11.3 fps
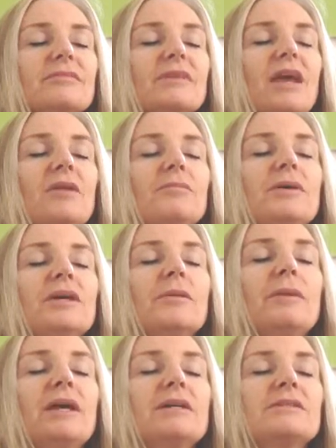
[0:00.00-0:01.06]
And pick a
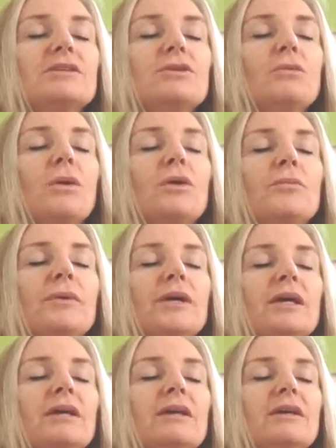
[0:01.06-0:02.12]
place that you want to
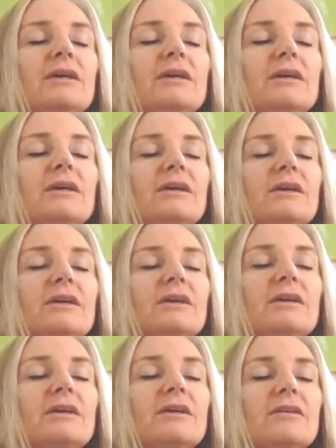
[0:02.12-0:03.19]
be.
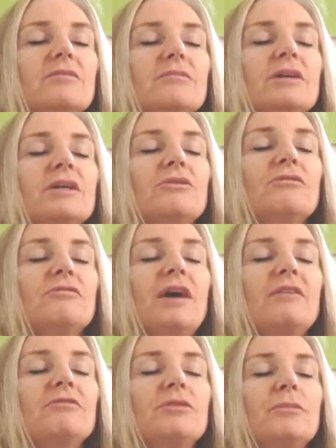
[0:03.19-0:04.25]
Pick your
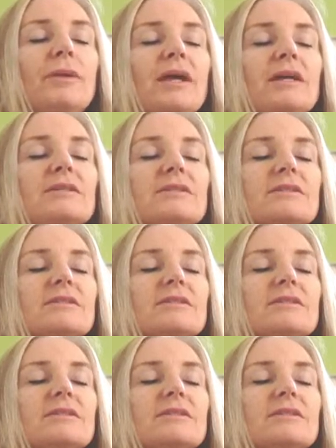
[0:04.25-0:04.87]
favorite place.